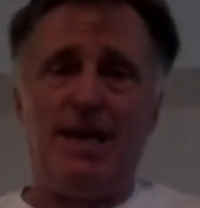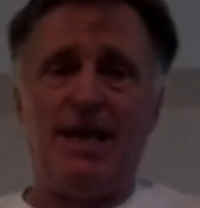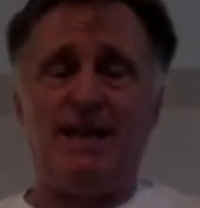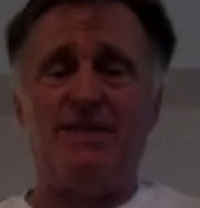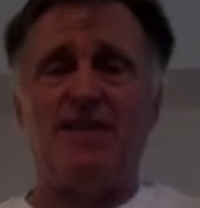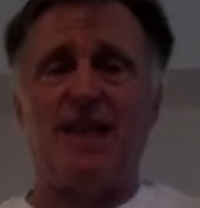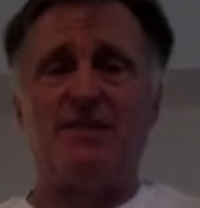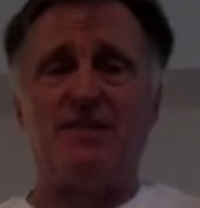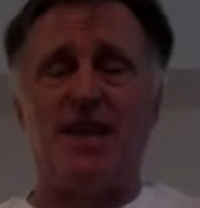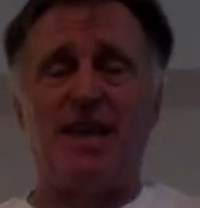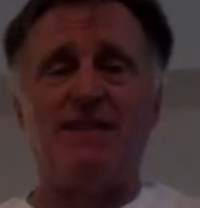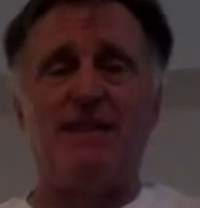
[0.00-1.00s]
if that's
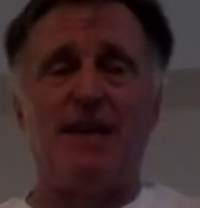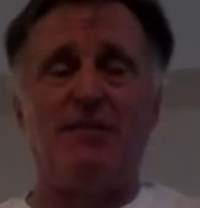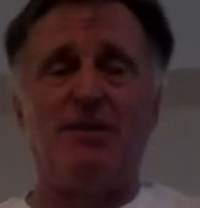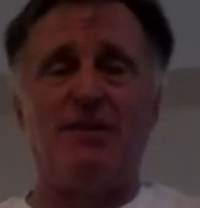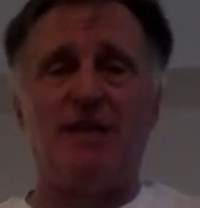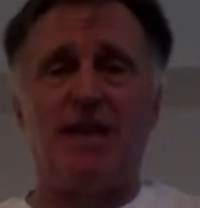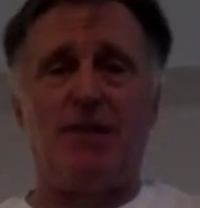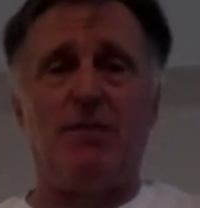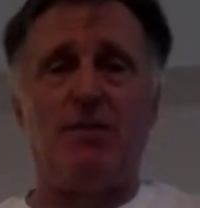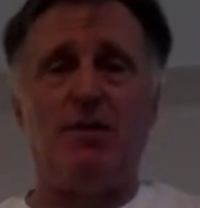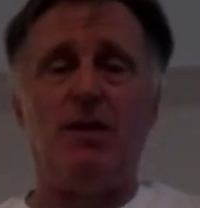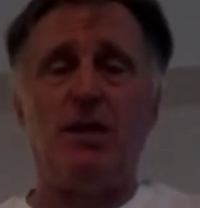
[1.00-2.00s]
the case, I'm going to take
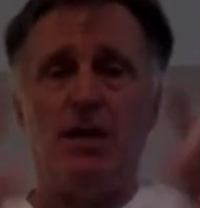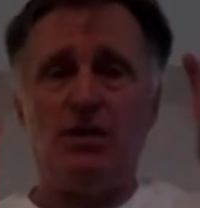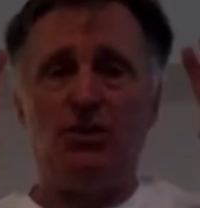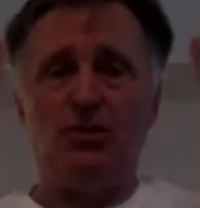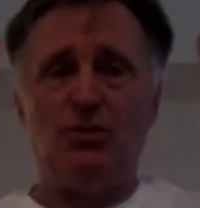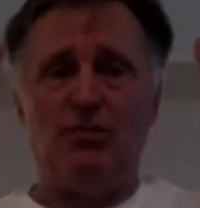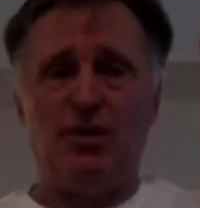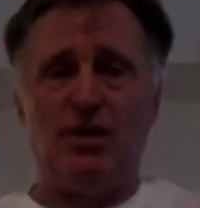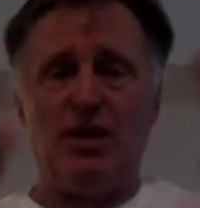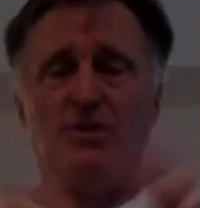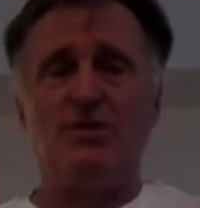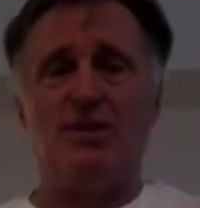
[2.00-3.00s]
two
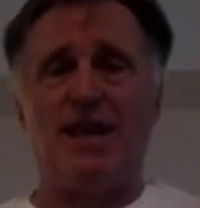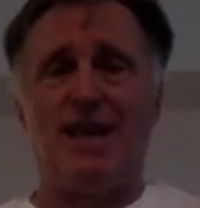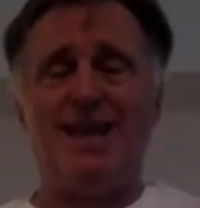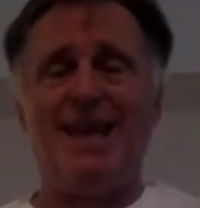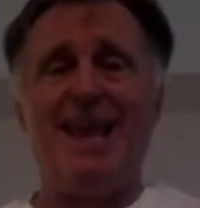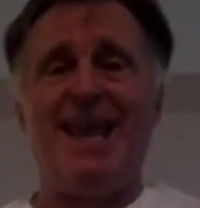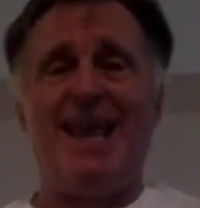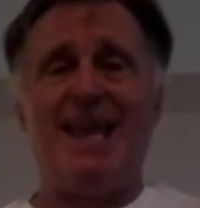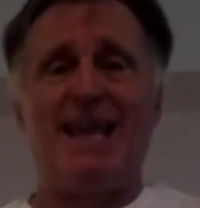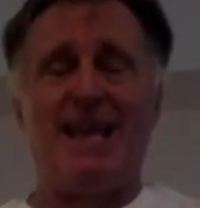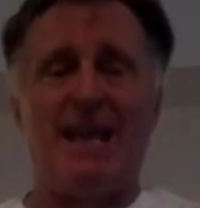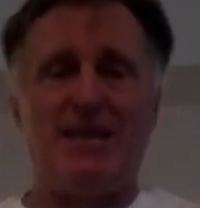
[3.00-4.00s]
videos today and
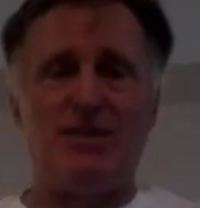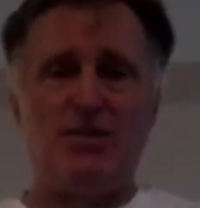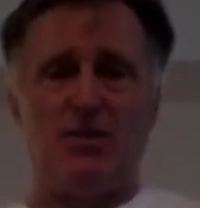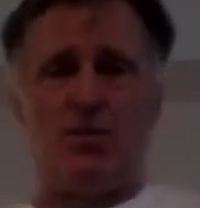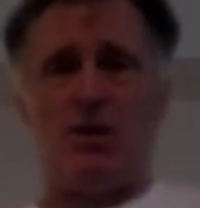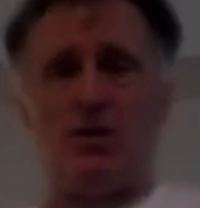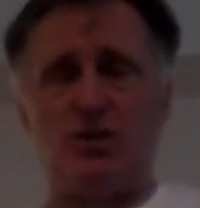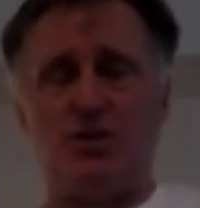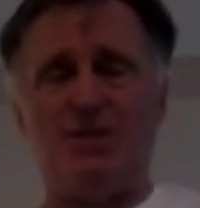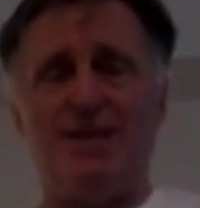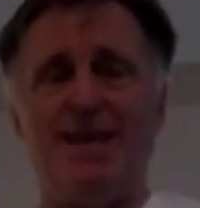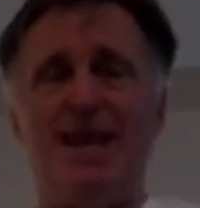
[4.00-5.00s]
answer the
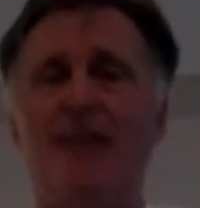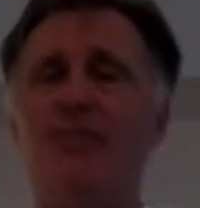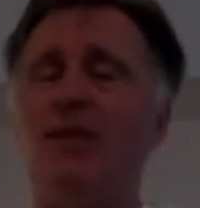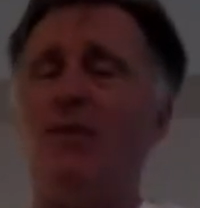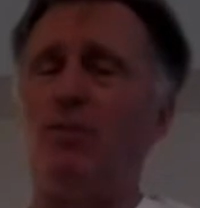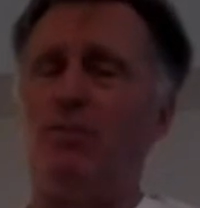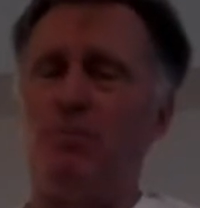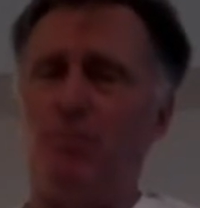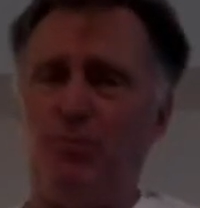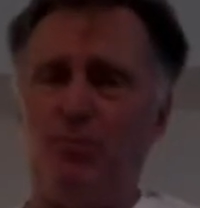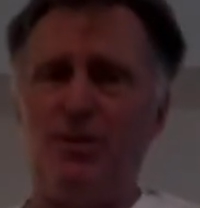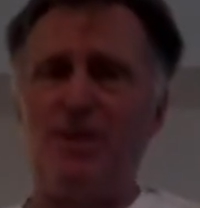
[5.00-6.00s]
questions. They were
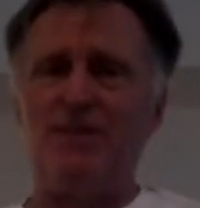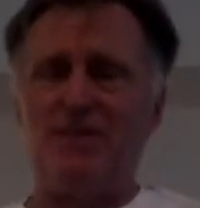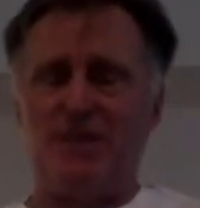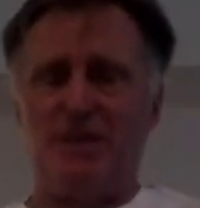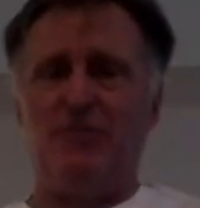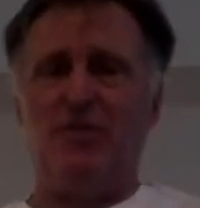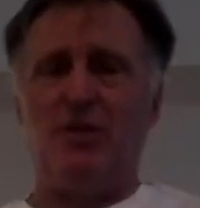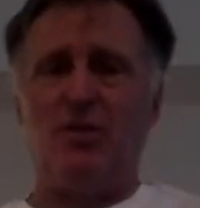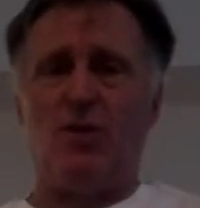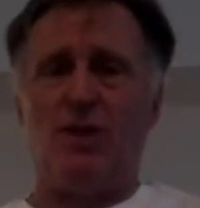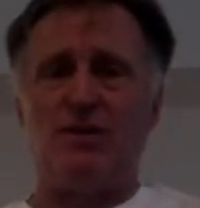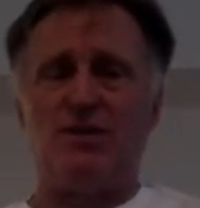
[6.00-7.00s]
pretty significant
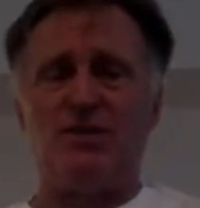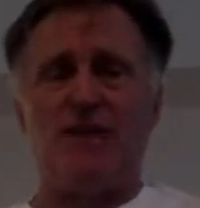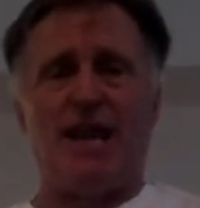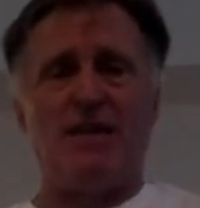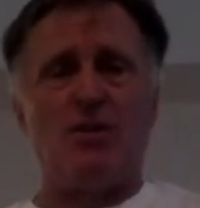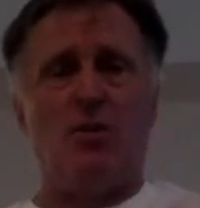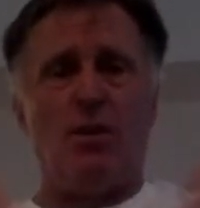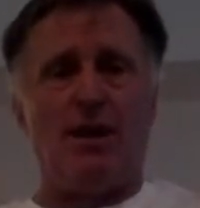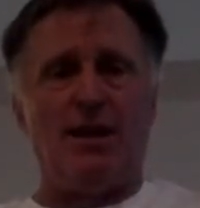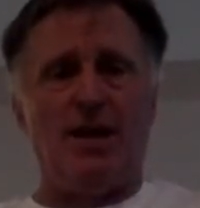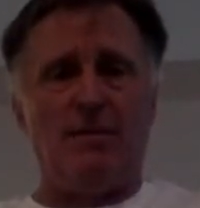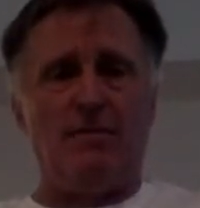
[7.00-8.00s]
questions, and I don't
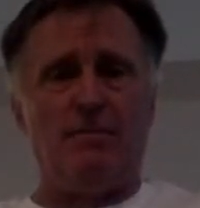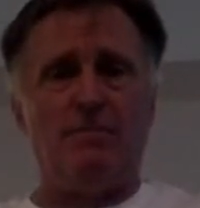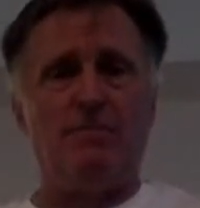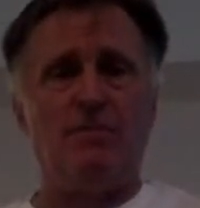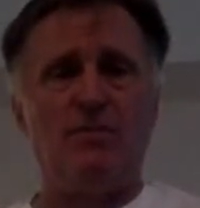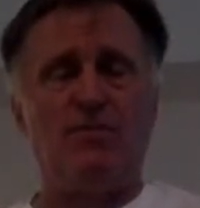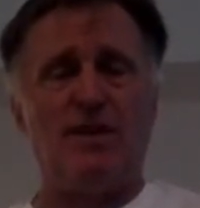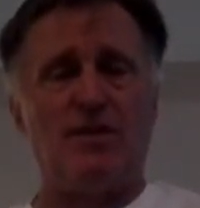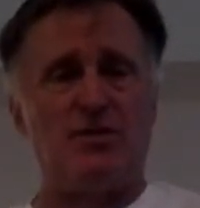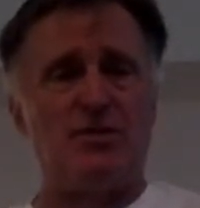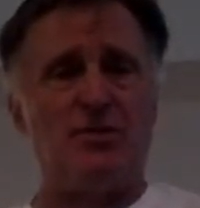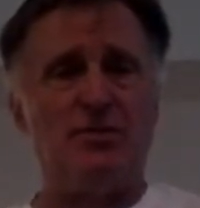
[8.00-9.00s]
want to let them
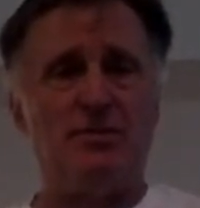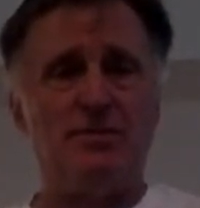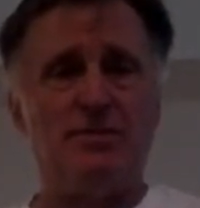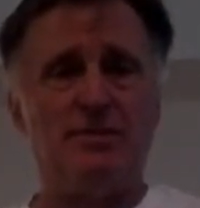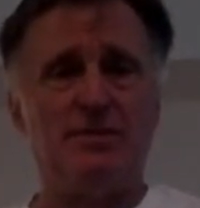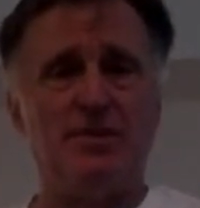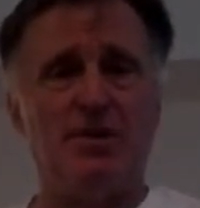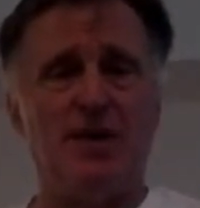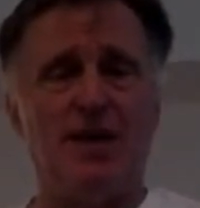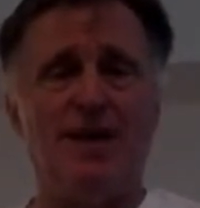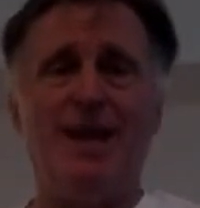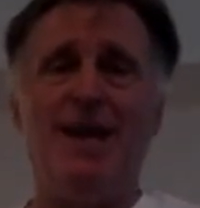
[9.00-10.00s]
fester.
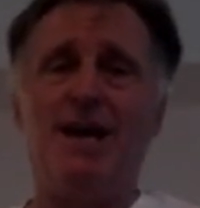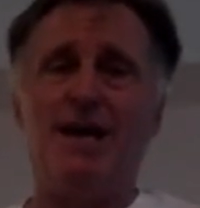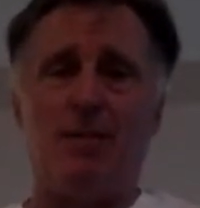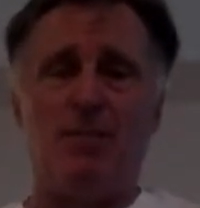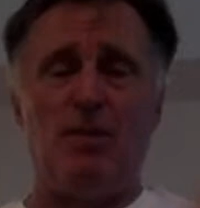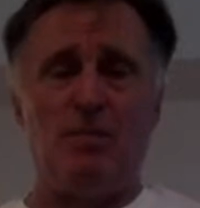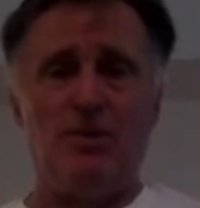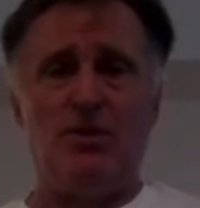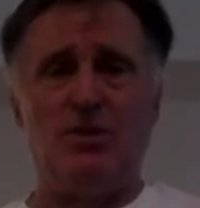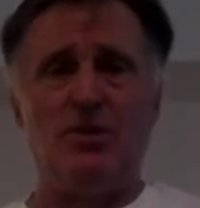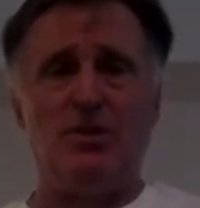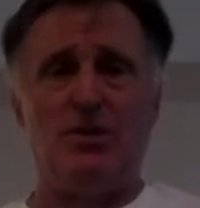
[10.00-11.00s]
Okay, a couple of them
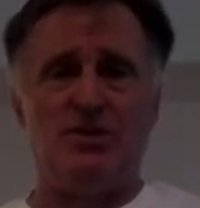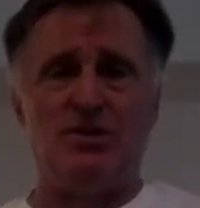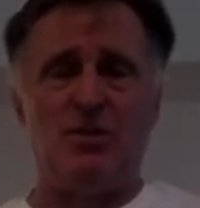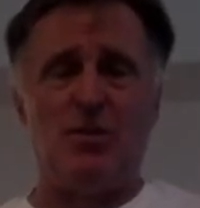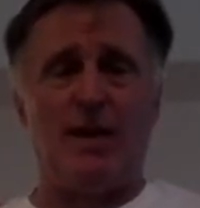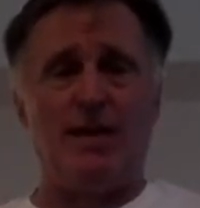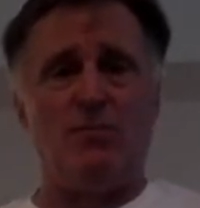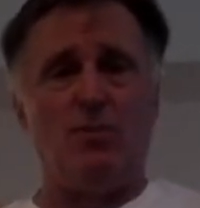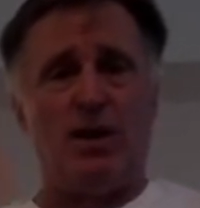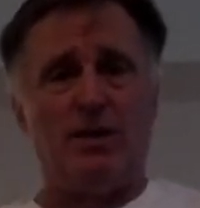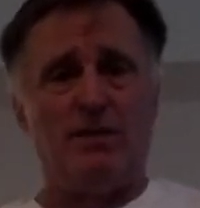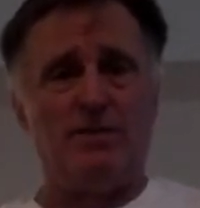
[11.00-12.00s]
you can see why I didn't
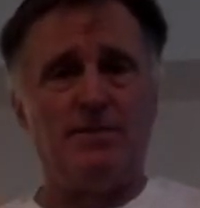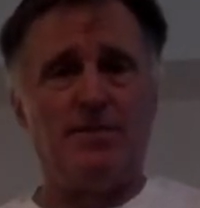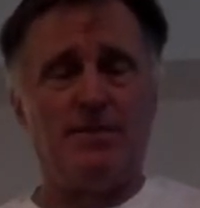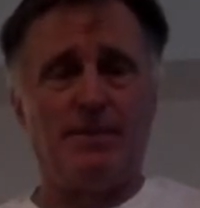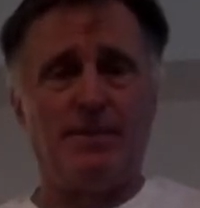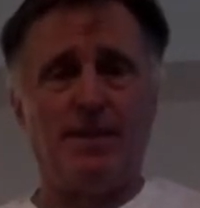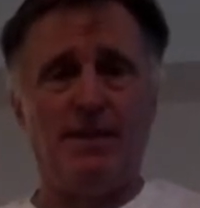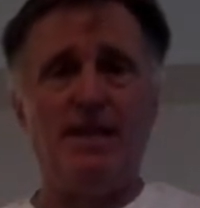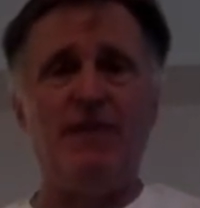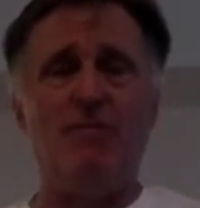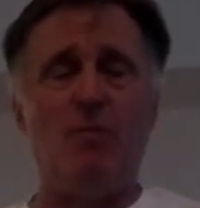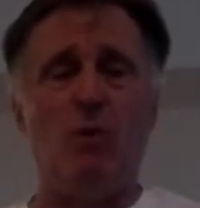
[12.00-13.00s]
want to
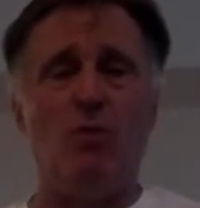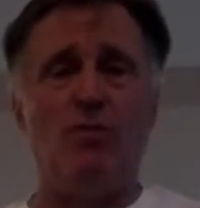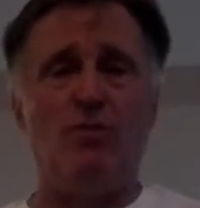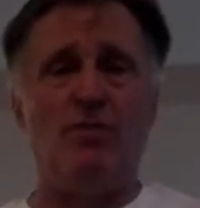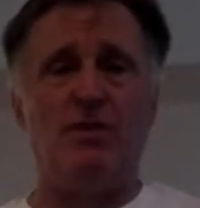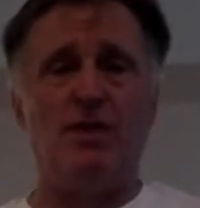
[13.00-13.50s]
leave them over the